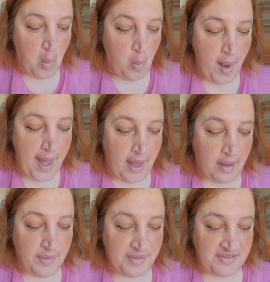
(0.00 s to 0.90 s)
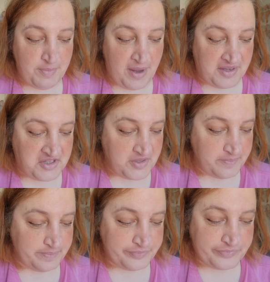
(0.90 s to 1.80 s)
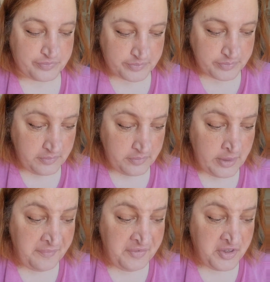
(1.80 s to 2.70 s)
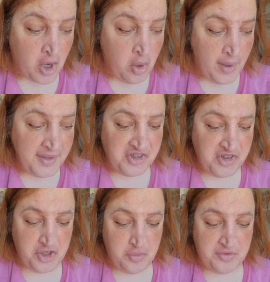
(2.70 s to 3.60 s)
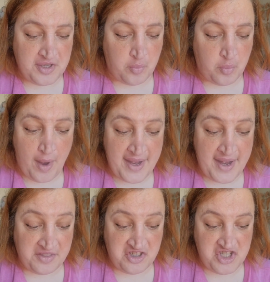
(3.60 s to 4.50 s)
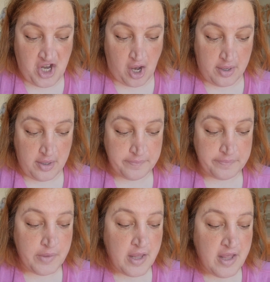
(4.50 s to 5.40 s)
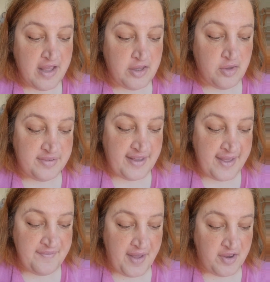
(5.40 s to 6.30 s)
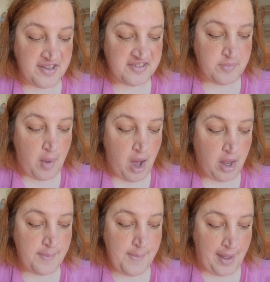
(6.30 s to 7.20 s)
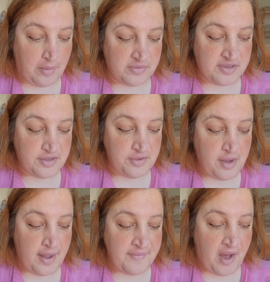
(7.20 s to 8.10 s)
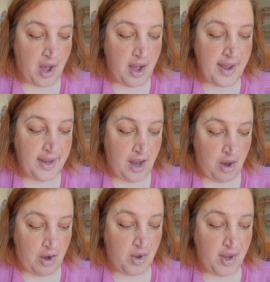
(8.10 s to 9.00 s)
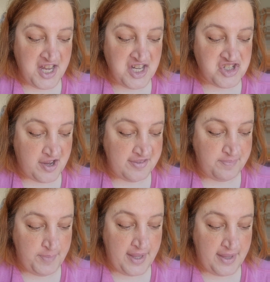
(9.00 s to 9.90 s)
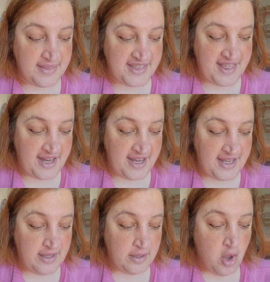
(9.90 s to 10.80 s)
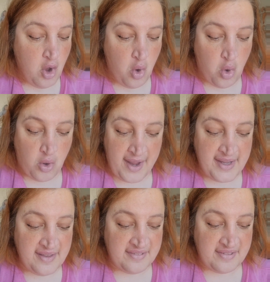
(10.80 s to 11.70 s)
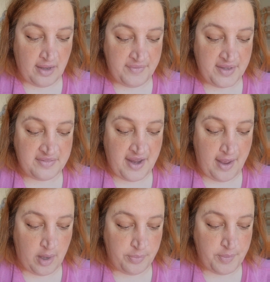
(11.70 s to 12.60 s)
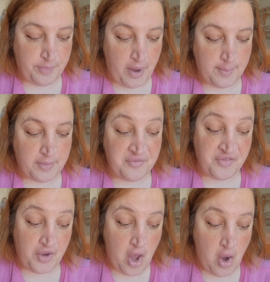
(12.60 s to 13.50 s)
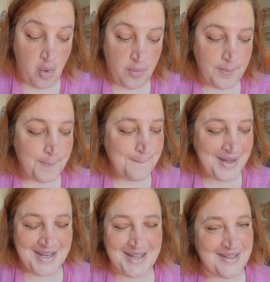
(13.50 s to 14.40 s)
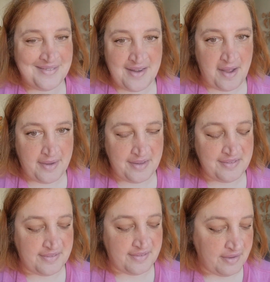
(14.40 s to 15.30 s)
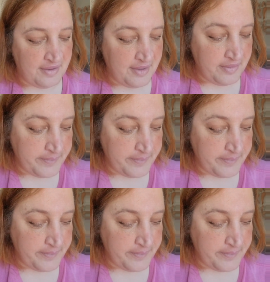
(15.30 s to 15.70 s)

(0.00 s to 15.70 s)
well with a sponge. If you don't want to use it right out of the jar, use a very small amount of IRHSP thinning or any solvent to help the primer flow, but it is not necessary.